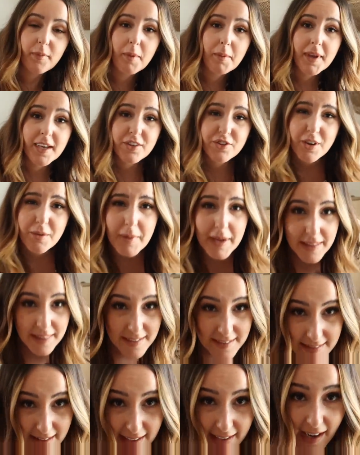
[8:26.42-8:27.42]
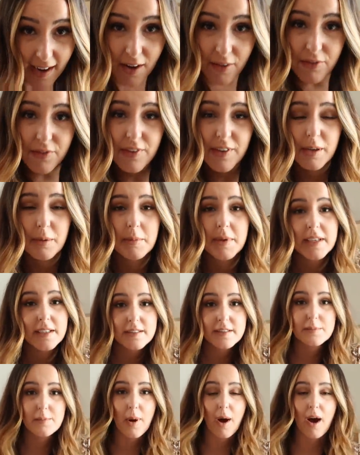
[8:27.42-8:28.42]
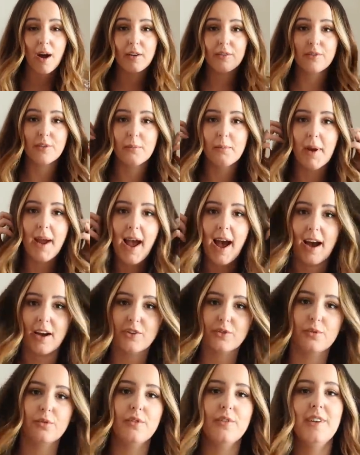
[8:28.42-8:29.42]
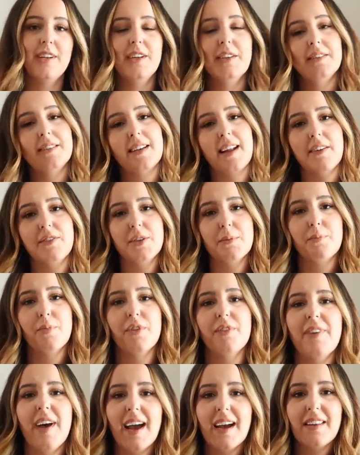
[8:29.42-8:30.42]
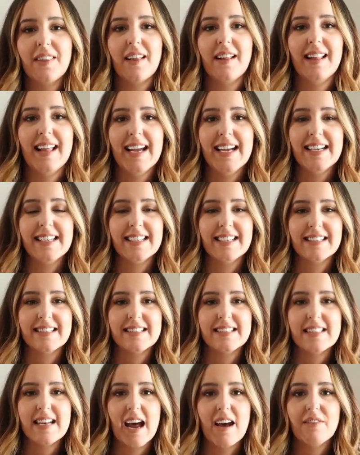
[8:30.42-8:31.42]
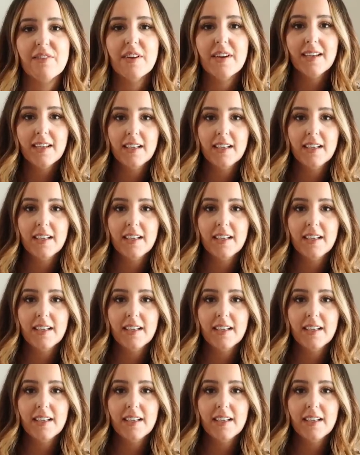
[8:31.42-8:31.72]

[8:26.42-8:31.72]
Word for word: Maybe I should make this like a filming spot for my actual videos. I'd have to perfect the lighting and stuff.